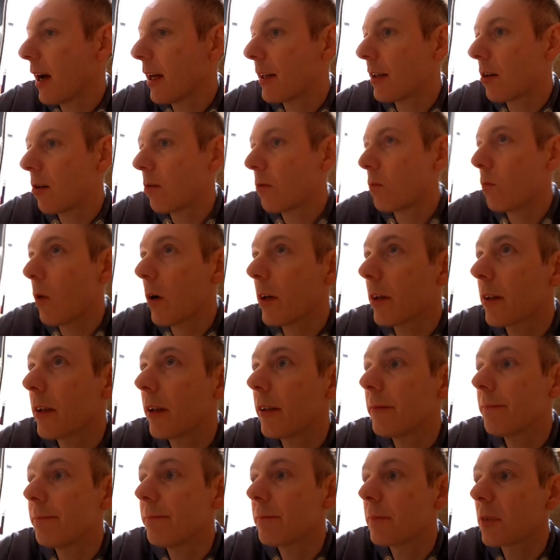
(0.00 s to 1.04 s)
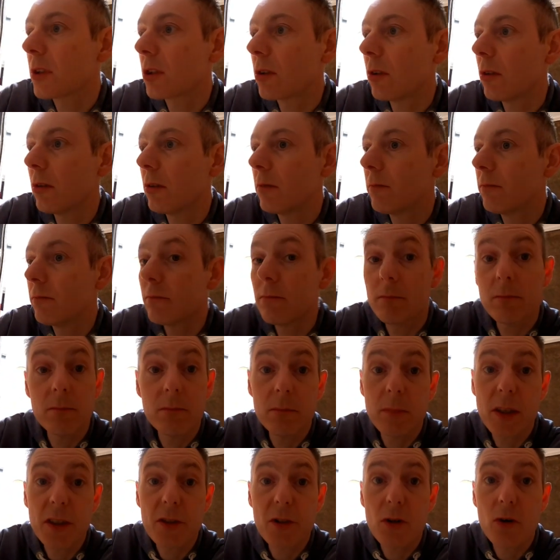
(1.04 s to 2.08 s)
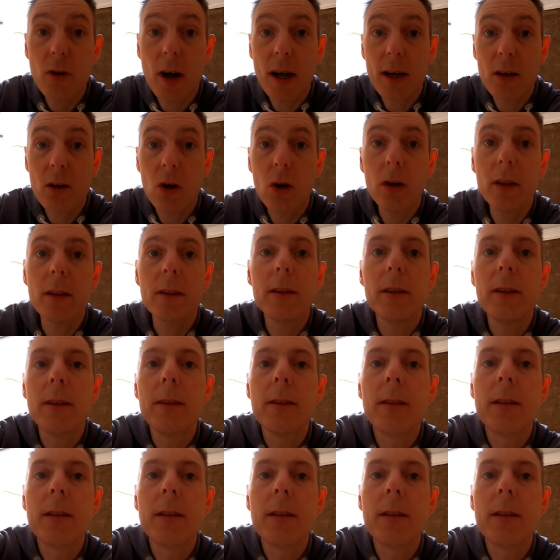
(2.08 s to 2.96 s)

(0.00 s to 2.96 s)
carry on working. So let's crack on.